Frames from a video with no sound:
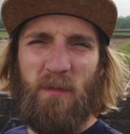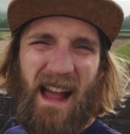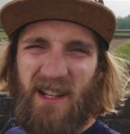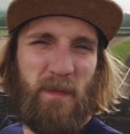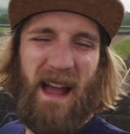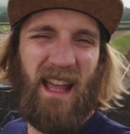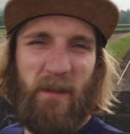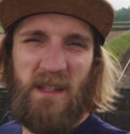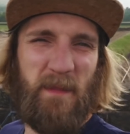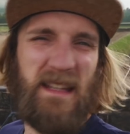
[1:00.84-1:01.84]
back-to-back
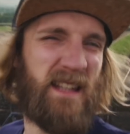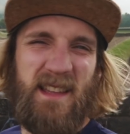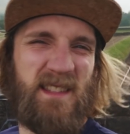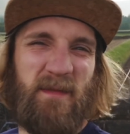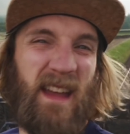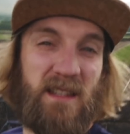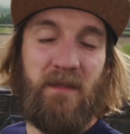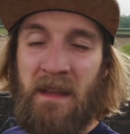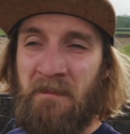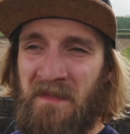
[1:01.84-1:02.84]
FTP tests
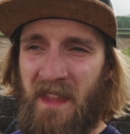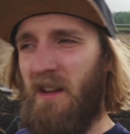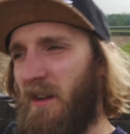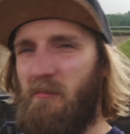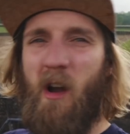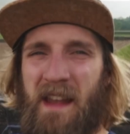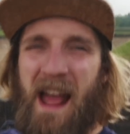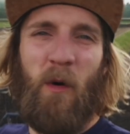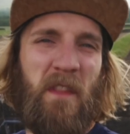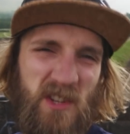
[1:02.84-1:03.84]
effectively right
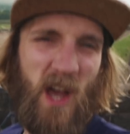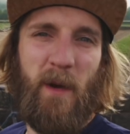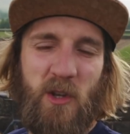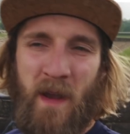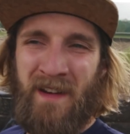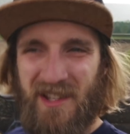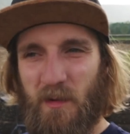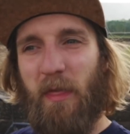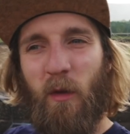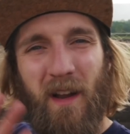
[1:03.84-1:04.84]
now on the turbo trainer. So
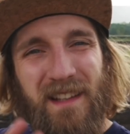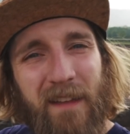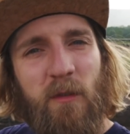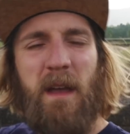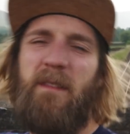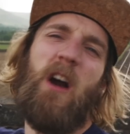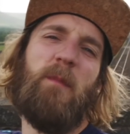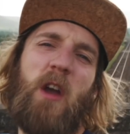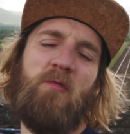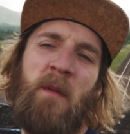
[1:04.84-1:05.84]
I thought I'd give her a bit of
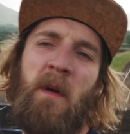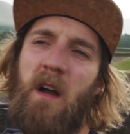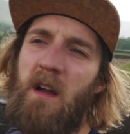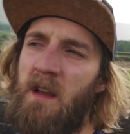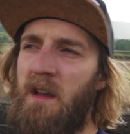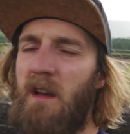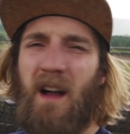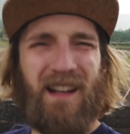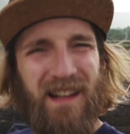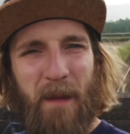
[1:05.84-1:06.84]
elbow room.
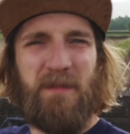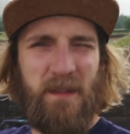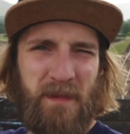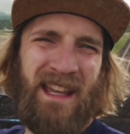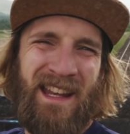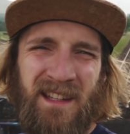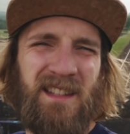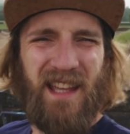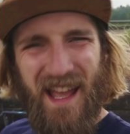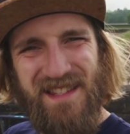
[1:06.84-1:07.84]
I clapped at the beginning
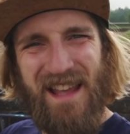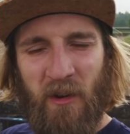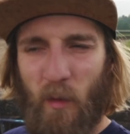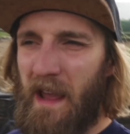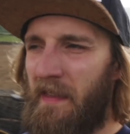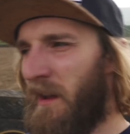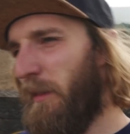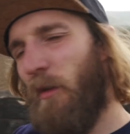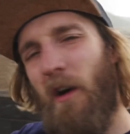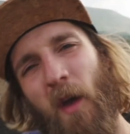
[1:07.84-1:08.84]
to get her set on her way, and then I
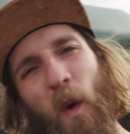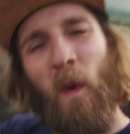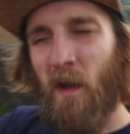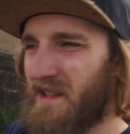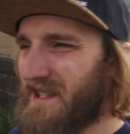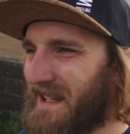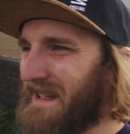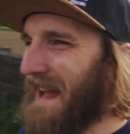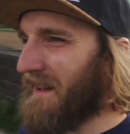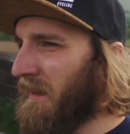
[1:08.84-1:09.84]
thought I'd
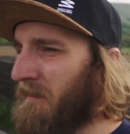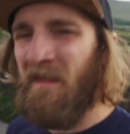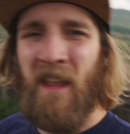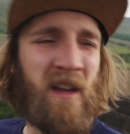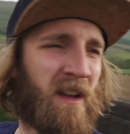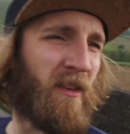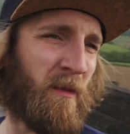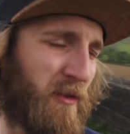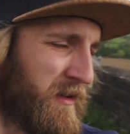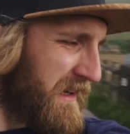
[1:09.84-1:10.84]
skedaddle. So I'm
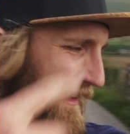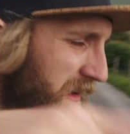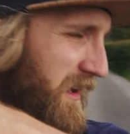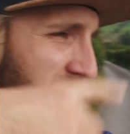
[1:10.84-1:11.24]
just doing a little